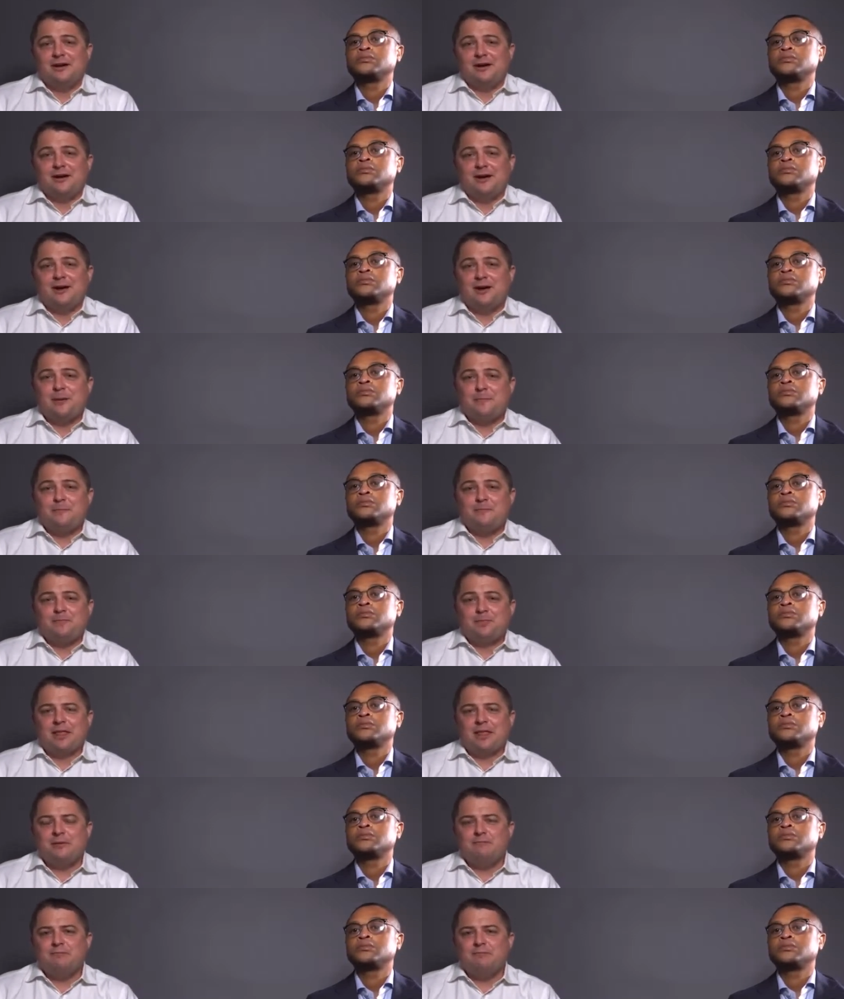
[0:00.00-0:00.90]

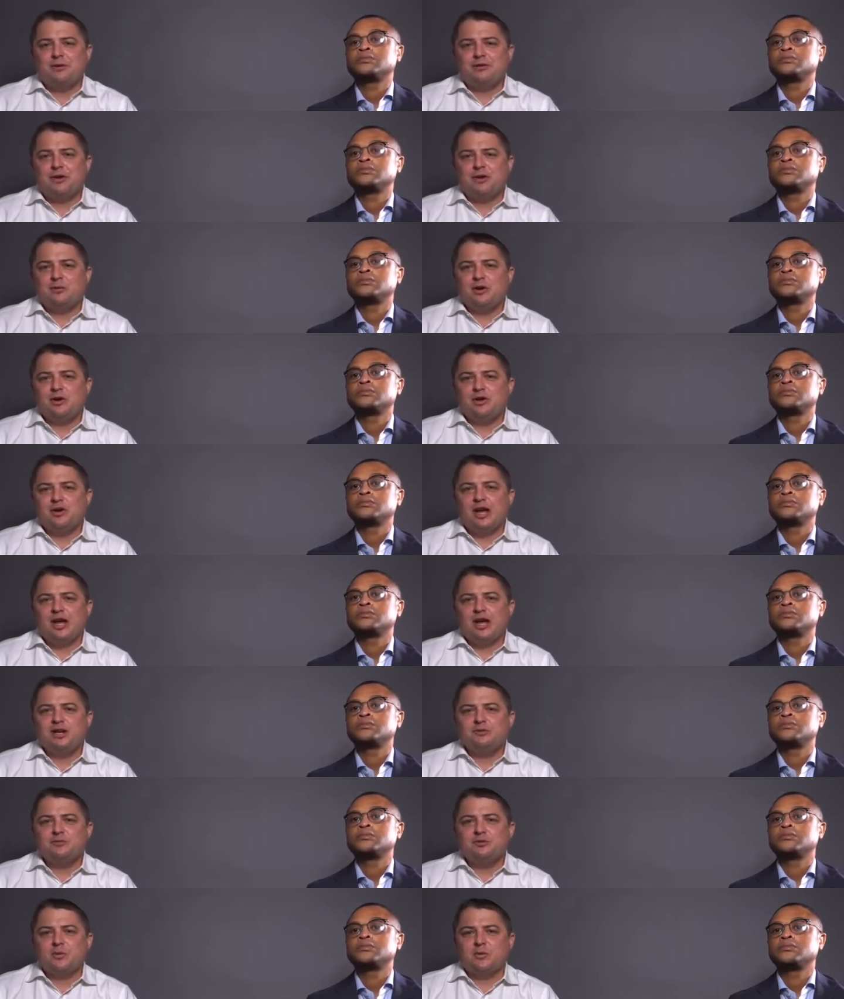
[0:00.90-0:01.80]
Speaker 1: Um, but there were
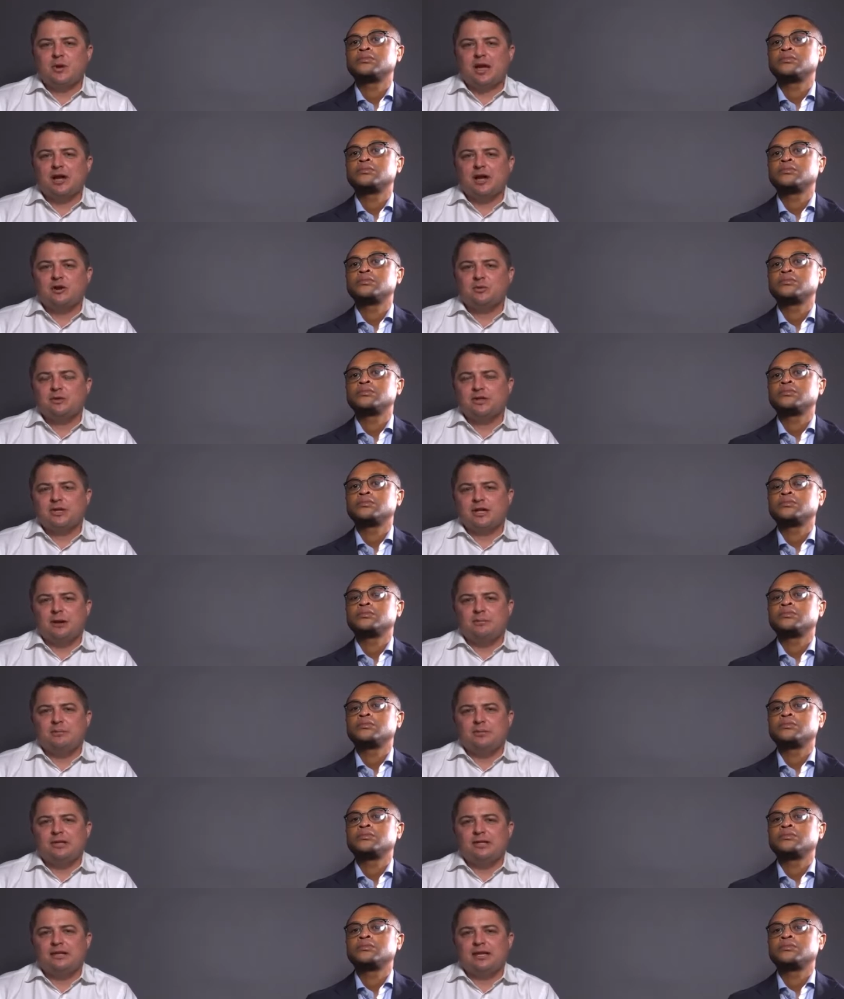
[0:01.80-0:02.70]
engagements we had with the
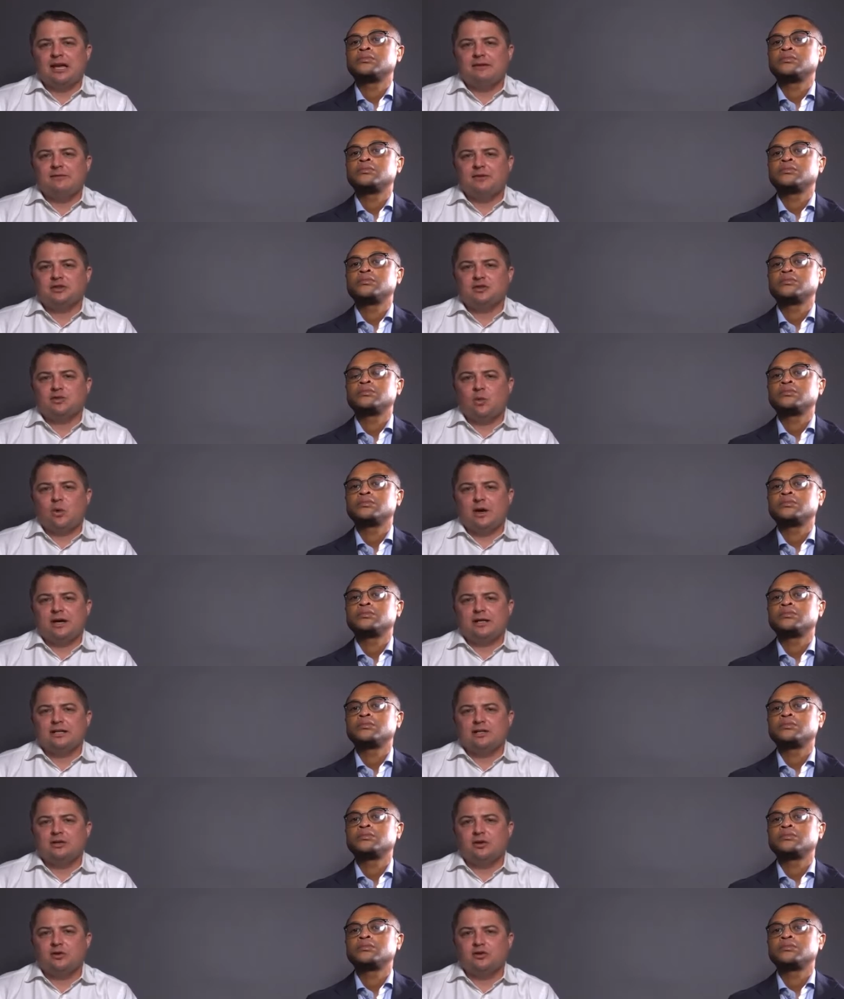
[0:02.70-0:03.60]
company that gave us
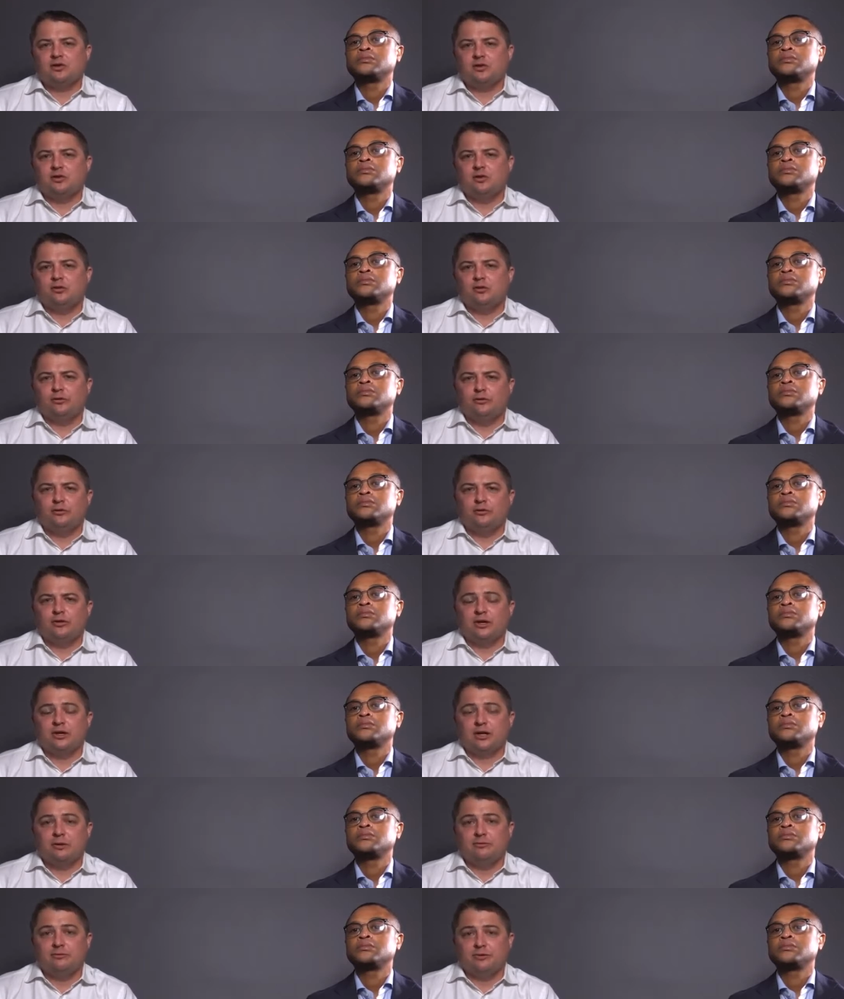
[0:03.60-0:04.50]
quite a lot of
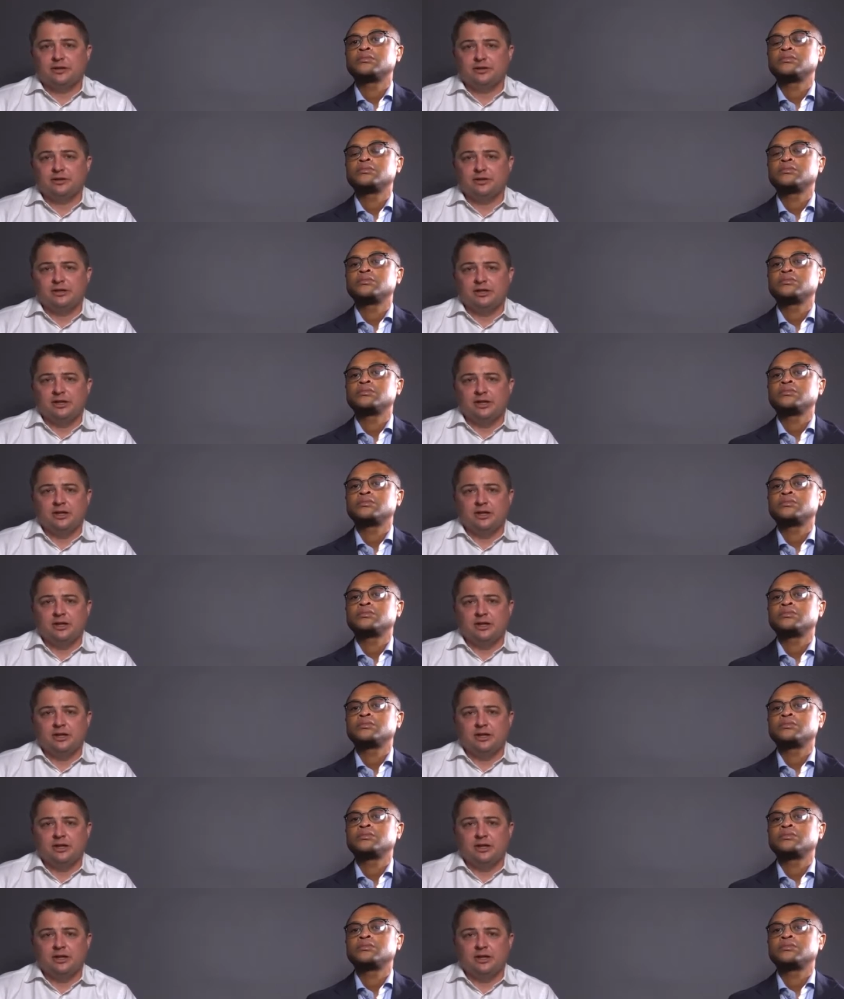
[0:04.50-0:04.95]
comfort.